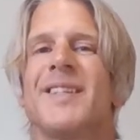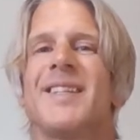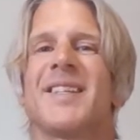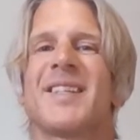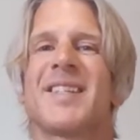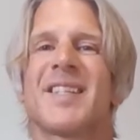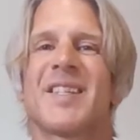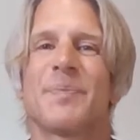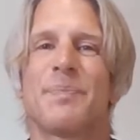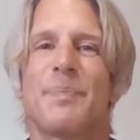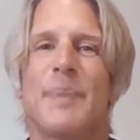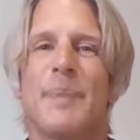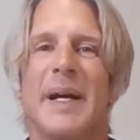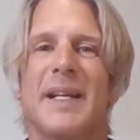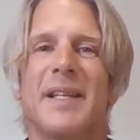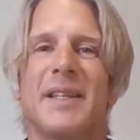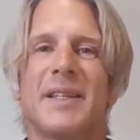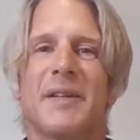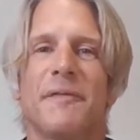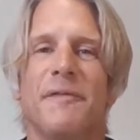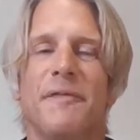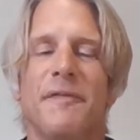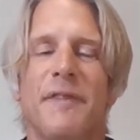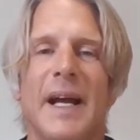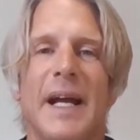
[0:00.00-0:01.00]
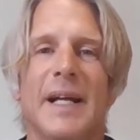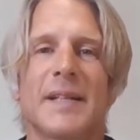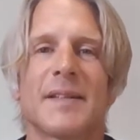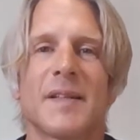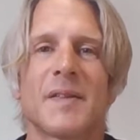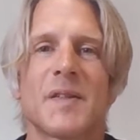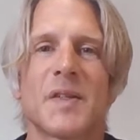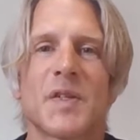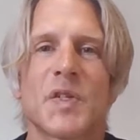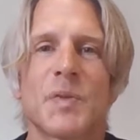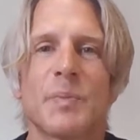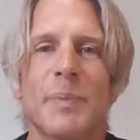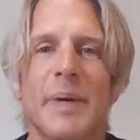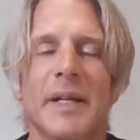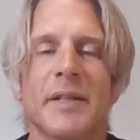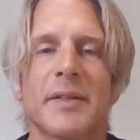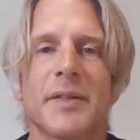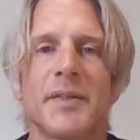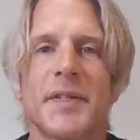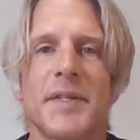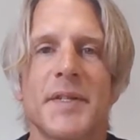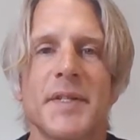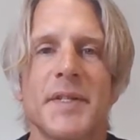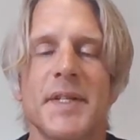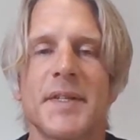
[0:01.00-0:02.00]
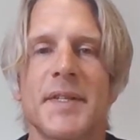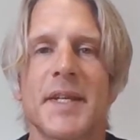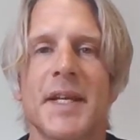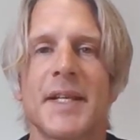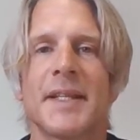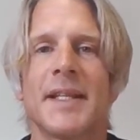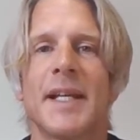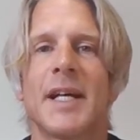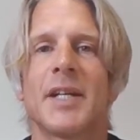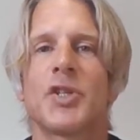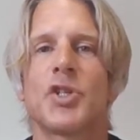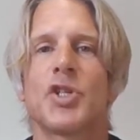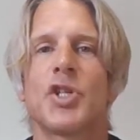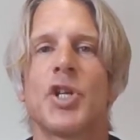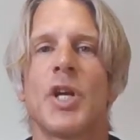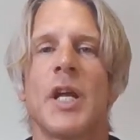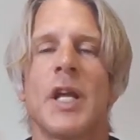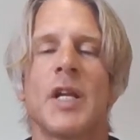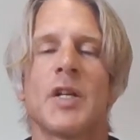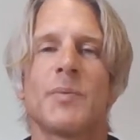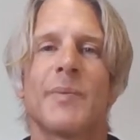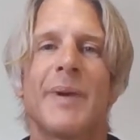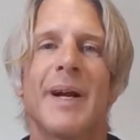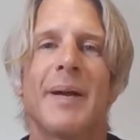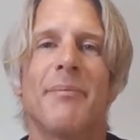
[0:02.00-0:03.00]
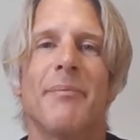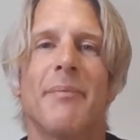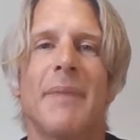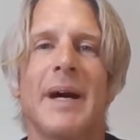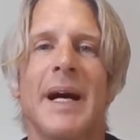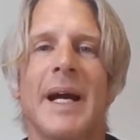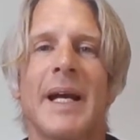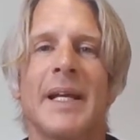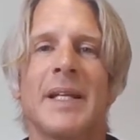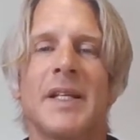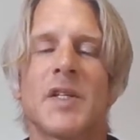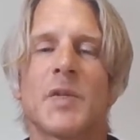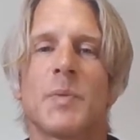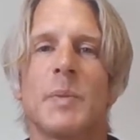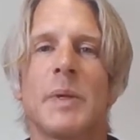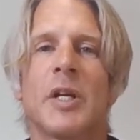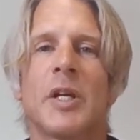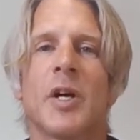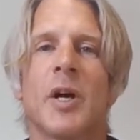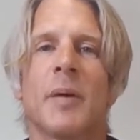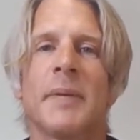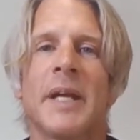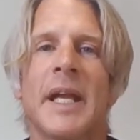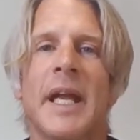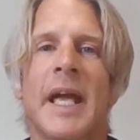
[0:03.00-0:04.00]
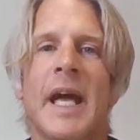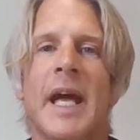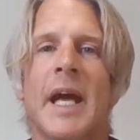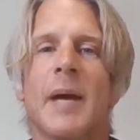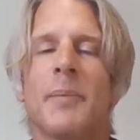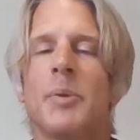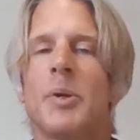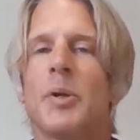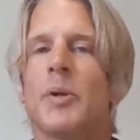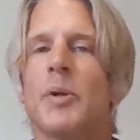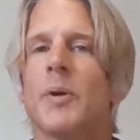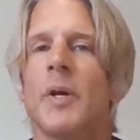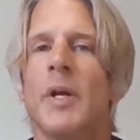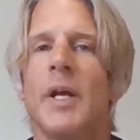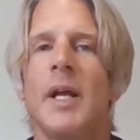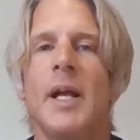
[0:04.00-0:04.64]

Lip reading: Despite the fact that the spinal disease had not changed, my mind is becoming happier.